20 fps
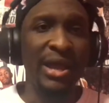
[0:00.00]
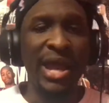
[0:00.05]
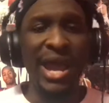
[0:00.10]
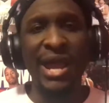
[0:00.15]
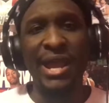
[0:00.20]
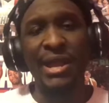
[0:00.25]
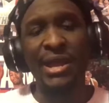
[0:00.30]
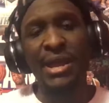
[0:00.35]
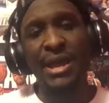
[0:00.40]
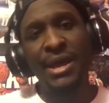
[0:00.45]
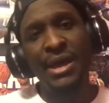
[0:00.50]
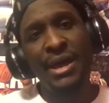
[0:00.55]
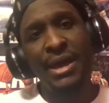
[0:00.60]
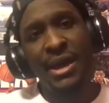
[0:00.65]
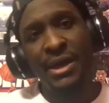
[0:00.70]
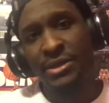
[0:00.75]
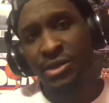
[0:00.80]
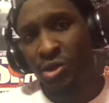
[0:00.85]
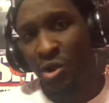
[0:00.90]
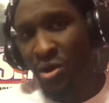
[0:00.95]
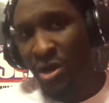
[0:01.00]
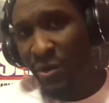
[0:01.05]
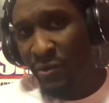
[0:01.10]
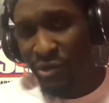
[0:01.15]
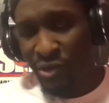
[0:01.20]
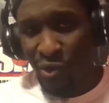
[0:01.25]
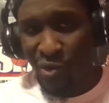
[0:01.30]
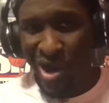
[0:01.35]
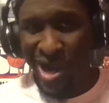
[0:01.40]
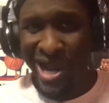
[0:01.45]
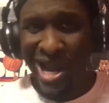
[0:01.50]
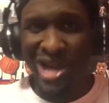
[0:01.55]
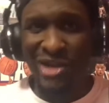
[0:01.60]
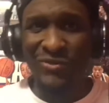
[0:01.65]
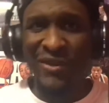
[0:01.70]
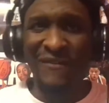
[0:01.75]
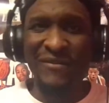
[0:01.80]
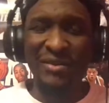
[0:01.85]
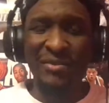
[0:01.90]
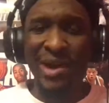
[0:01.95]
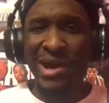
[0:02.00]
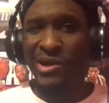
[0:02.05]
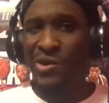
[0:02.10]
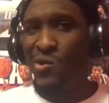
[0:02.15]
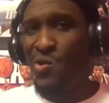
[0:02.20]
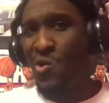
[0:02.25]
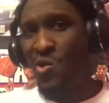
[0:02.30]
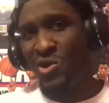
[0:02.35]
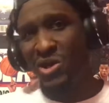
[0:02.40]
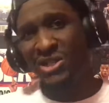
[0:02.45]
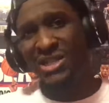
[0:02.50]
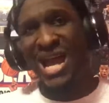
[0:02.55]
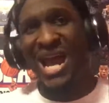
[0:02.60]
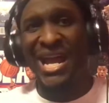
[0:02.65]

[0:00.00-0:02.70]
Hey, start out with I got drafted by the Hornets.